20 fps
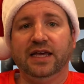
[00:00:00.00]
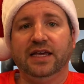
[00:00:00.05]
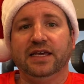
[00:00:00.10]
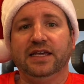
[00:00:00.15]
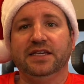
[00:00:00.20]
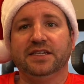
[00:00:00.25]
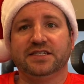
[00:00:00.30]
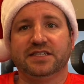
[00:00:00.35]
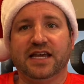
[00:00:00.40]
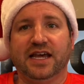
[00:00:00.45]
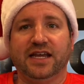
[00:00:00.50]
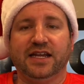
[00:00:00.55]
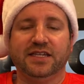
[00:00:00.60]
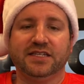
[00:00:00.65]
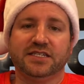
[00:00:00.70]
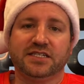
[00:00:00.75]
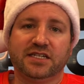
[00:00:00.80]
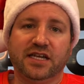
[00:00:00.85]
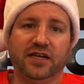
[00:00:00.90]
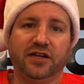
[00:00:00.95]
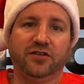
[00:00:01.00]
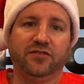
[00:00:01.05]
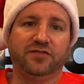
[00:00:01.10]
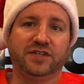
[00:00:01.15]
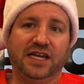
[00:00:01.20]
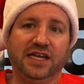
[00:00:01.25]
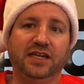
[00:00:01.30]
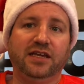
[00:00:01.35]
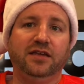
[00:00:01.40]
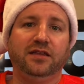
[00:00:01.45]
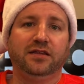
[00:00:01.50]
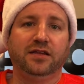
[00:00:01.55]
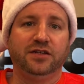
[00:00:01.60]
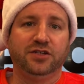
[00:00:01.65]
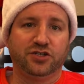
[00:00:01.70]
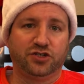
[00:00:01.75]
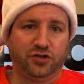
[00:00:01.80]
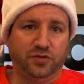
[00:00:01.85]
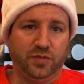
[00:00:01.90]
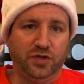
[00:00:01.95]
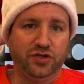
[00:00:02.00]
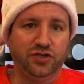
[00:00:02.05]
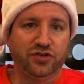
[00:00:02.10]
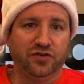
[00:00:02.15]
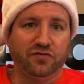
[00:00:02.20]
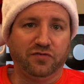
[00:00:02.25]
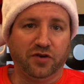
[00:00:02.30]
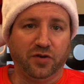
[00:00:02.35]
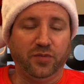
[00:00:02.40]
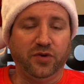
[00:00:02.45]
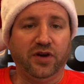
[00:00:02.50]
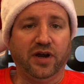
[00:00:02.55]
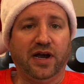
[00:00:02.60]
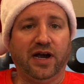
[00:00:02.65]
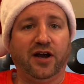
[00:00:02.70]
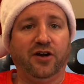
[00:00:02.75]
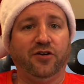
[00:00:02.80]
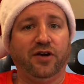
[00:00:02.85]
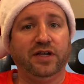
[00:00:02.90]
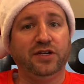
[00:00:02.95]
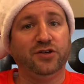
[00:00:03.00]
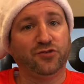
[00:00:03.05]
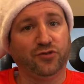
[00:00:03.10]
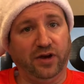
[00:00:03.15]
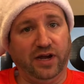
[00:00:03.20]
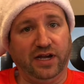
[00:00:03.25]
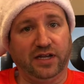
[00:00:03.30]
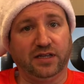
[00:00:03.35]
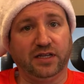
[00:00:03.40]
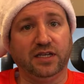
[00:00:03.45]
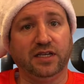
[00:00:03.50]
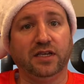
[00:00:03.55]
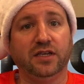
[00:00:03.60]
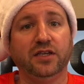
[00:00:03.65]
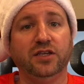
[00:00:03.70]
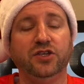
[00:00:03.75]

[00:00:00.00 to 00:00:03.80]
is that instead of taking the distribution from your IRA directly,